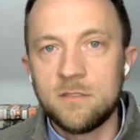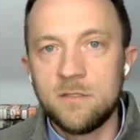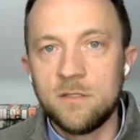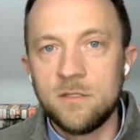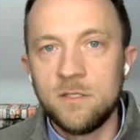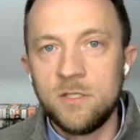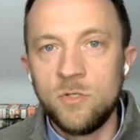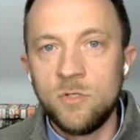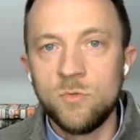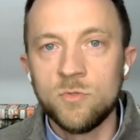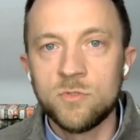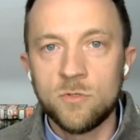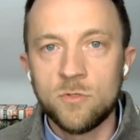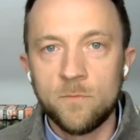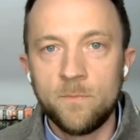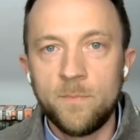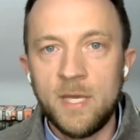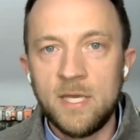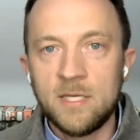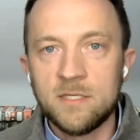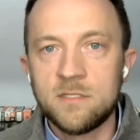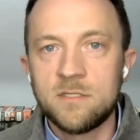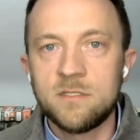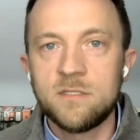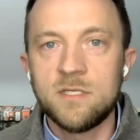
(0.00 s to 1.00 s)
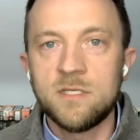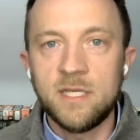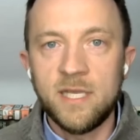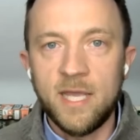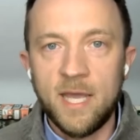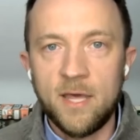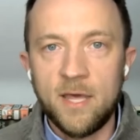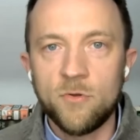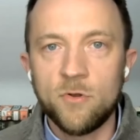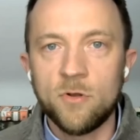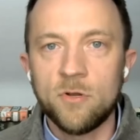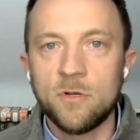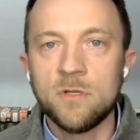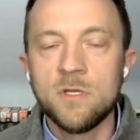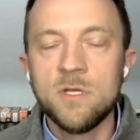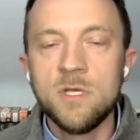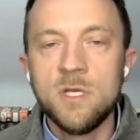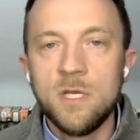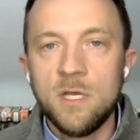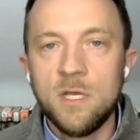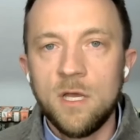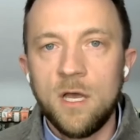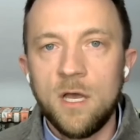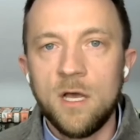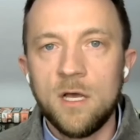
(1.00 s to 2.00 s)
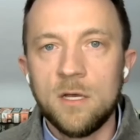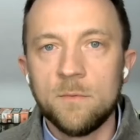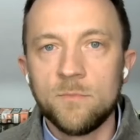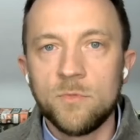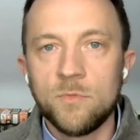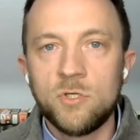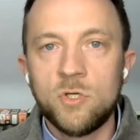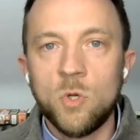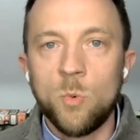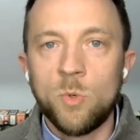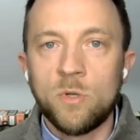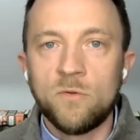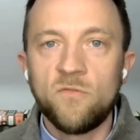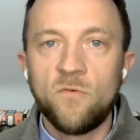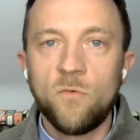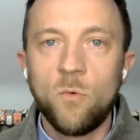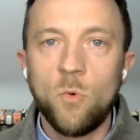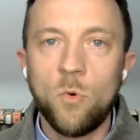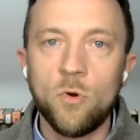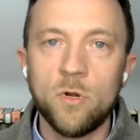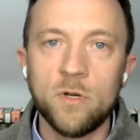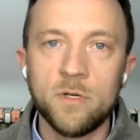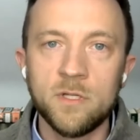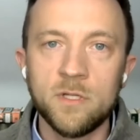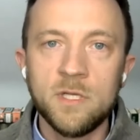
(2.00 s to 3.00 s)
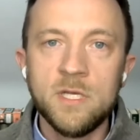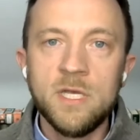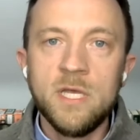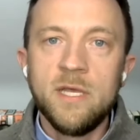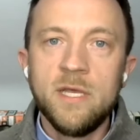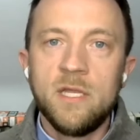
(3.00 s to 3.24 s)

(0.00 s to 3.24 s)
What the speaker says: user base together going forward.